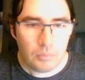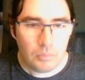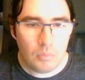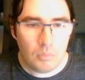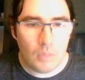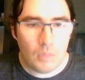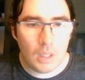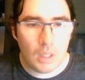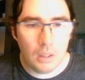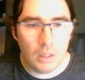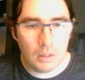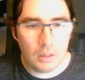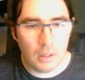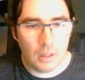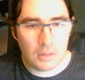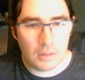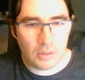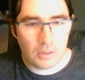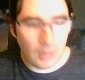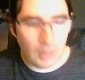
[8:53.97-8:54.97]

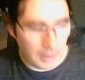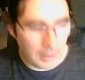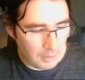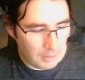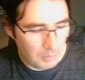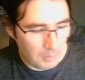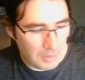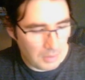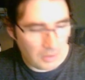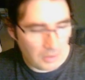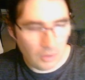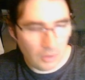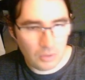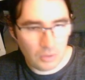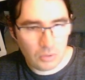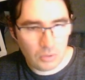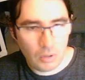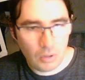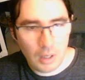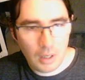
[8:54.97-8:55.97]
it's like the missiles,
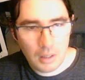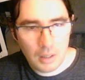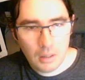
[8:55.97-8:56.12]
right?